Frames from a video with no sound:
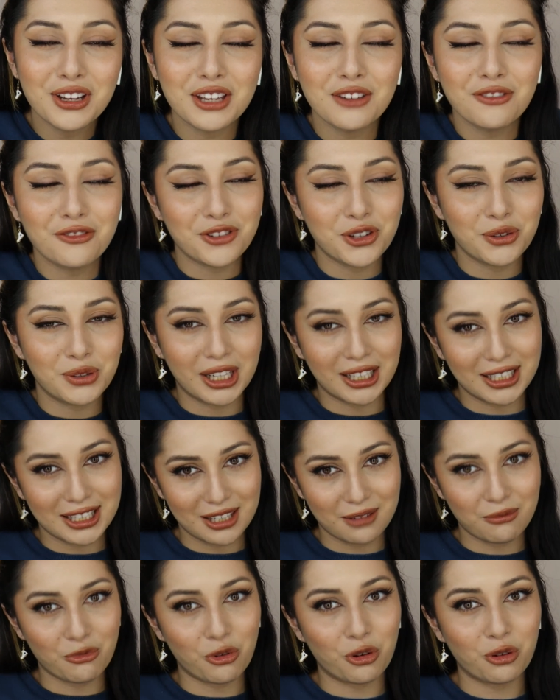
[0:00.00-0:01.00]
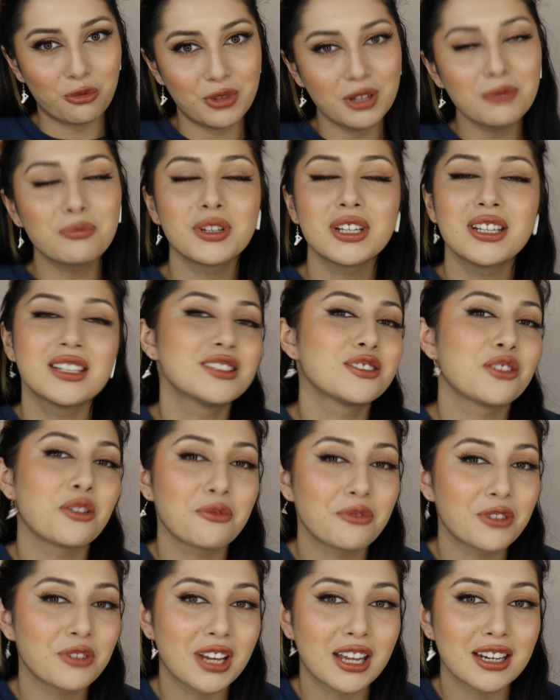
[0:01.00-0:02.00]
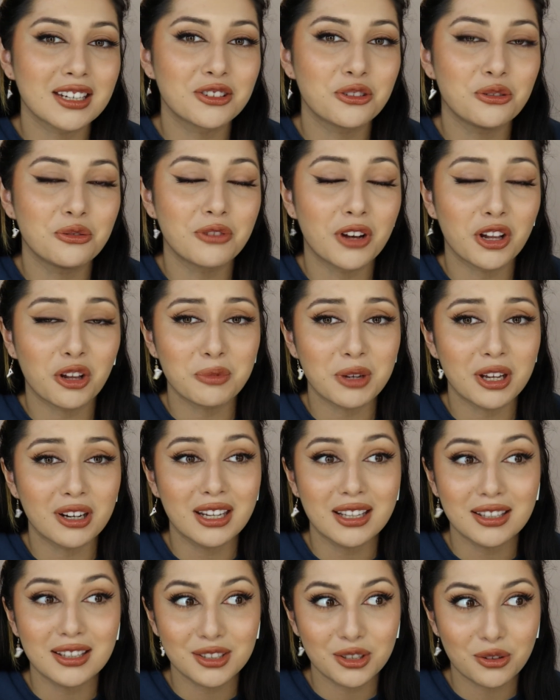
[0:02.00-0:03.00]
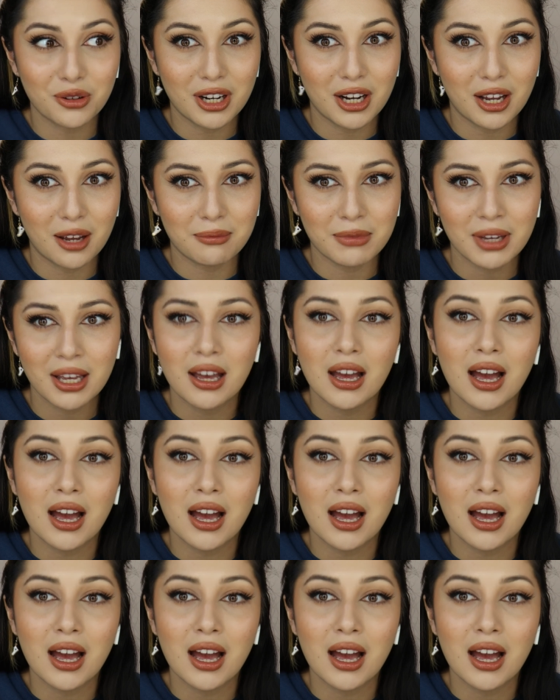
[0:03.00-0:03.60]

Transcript: If you'd like to see more of me, please don't forget to follow me on Instagram.